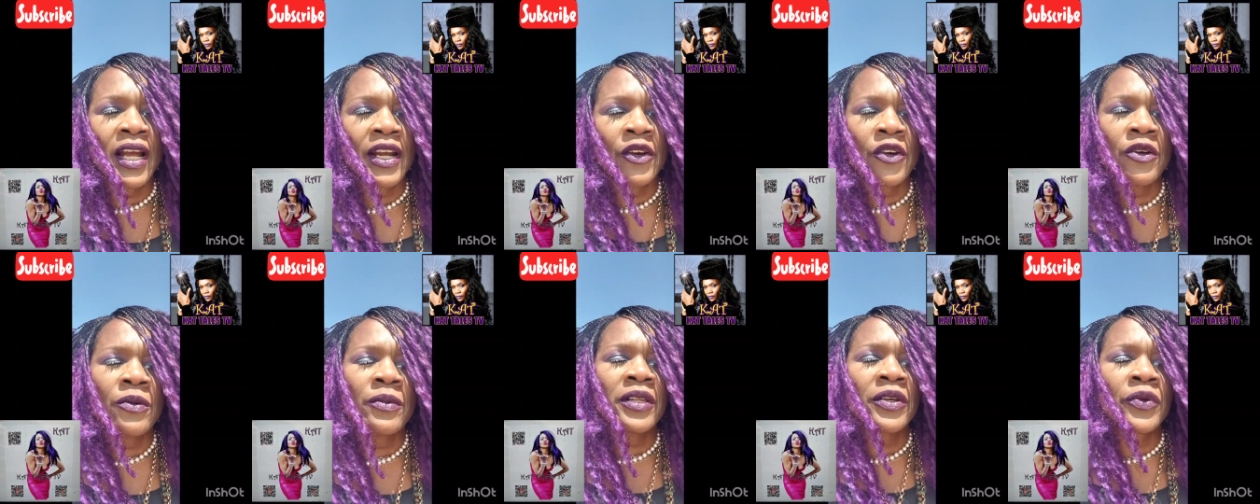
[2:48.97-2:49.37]

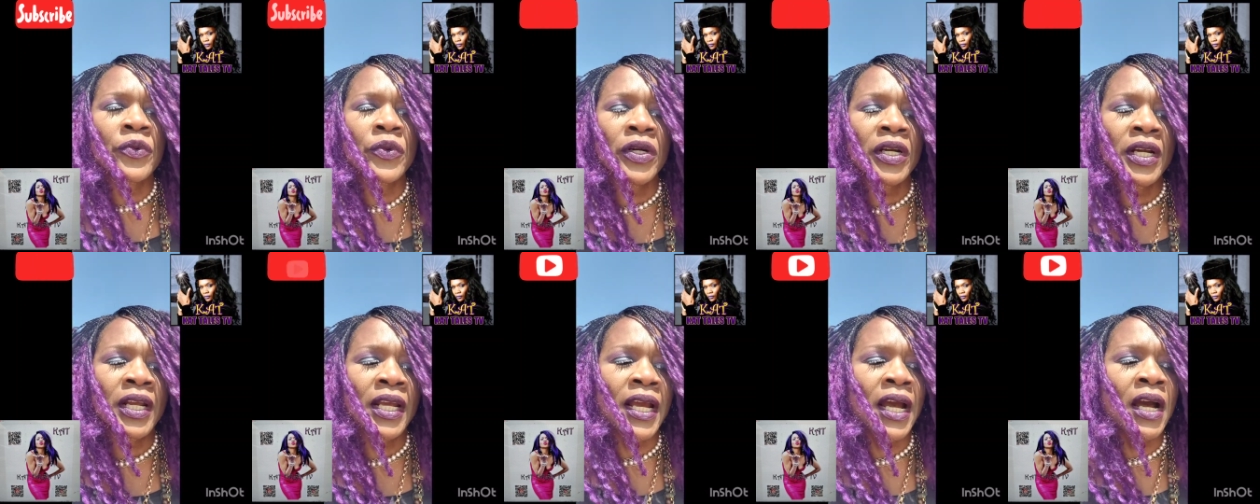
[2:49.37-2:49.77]
normally
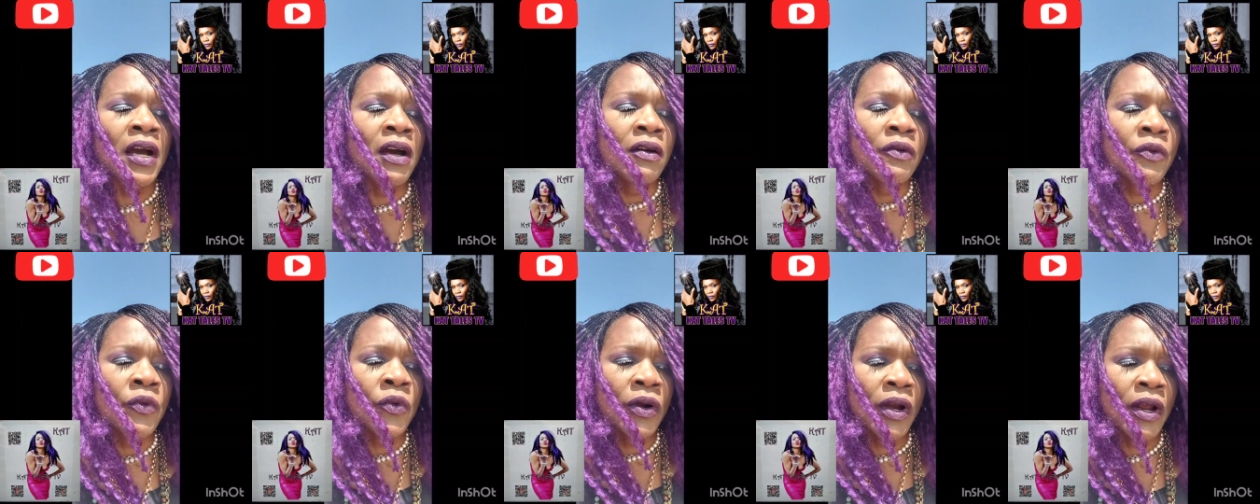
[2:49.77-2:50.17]
work
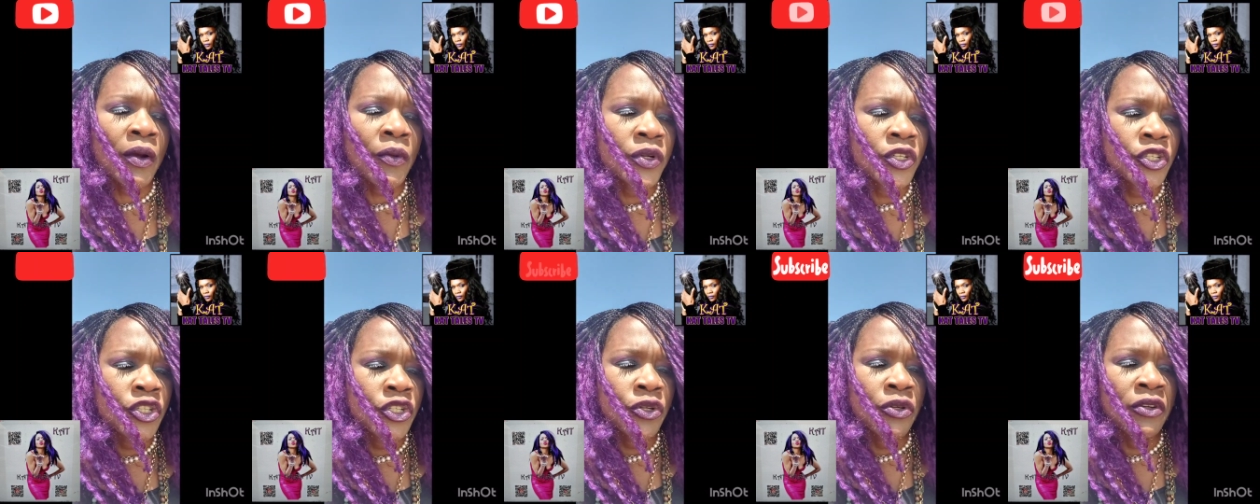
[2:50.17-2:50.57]
out, where I
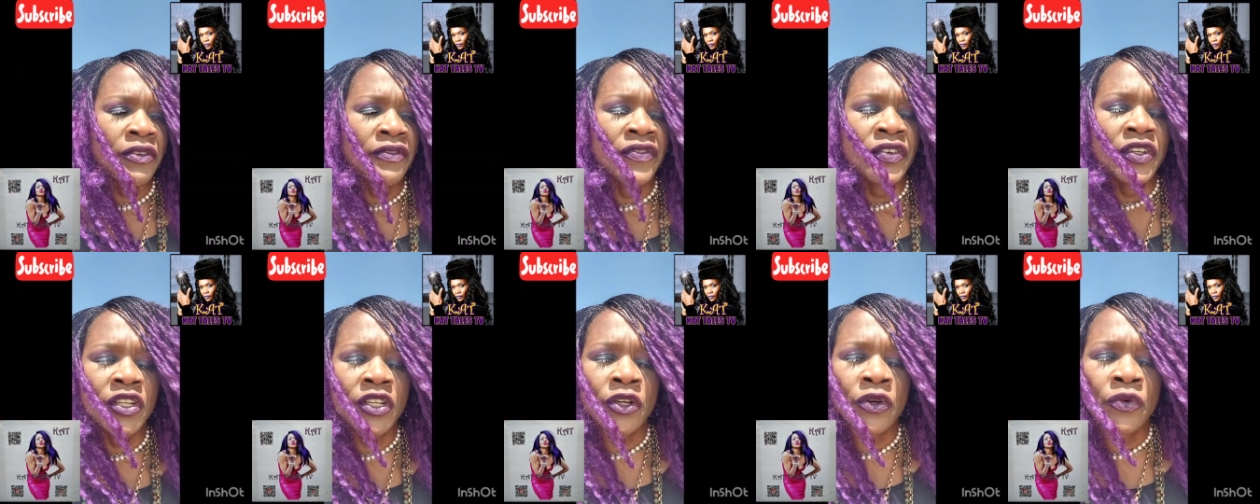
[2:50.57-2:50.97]
would shoot a
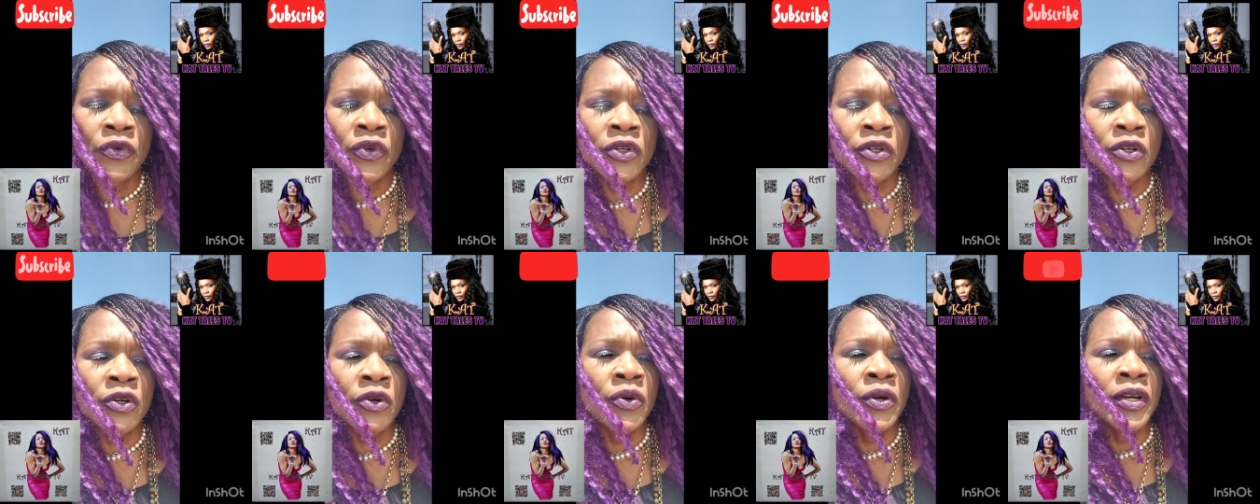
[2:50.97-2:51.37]
video
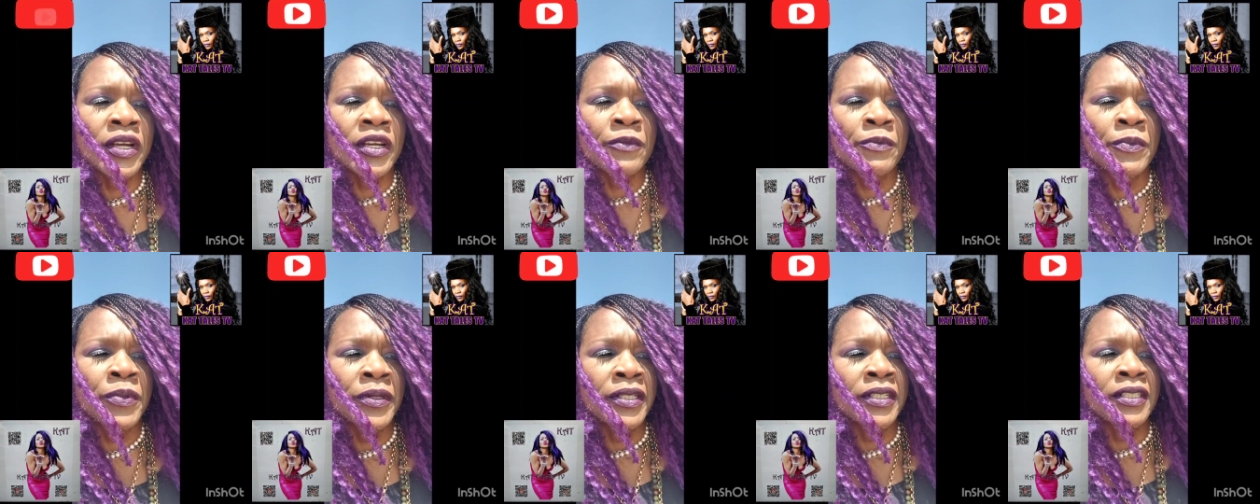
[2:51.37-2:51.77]
real
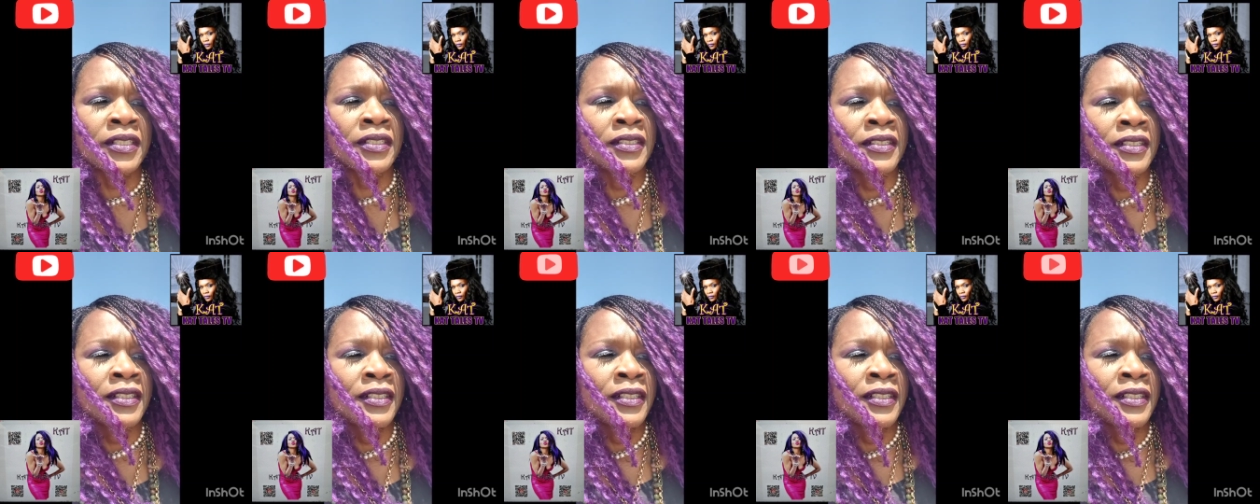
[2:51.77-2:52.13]
quick, but